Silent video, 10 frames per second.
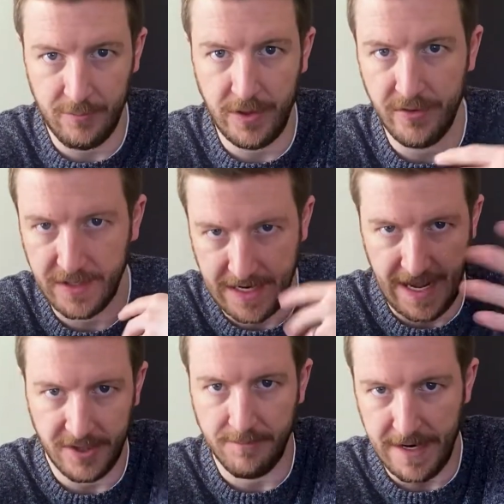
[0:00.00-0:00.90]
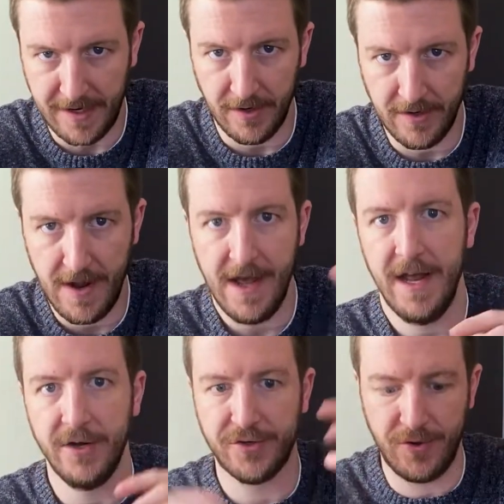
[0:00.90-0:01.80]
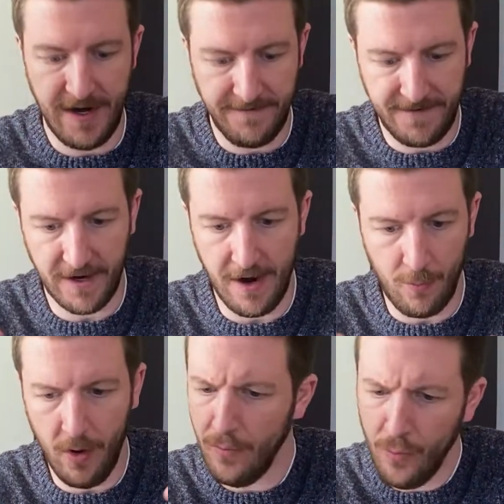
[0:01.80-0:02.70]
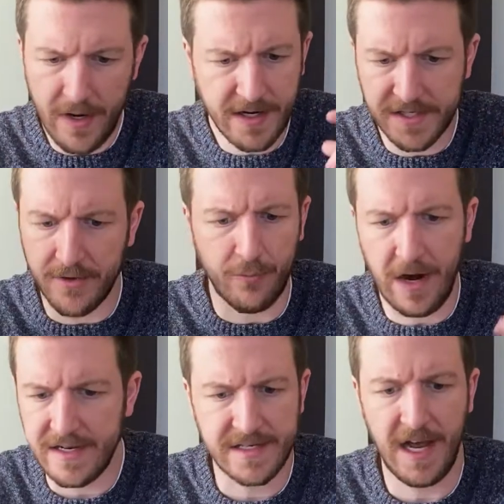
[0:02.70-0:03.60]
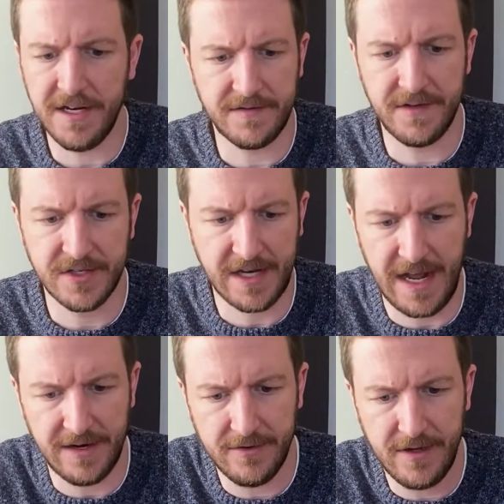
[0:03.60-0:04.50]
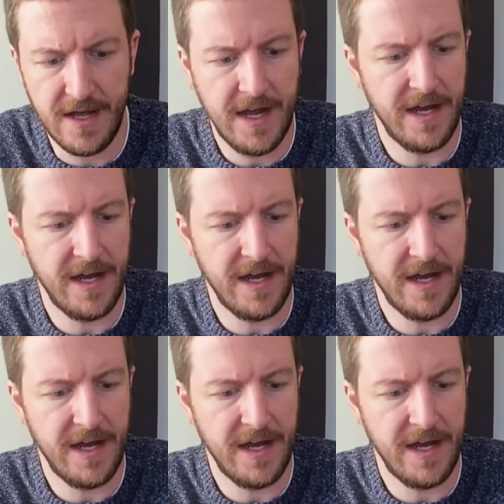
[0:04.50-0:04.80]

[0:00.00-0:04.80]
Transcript: when you're the candle maker and you're trying to figure out what wick is the right size for this candle,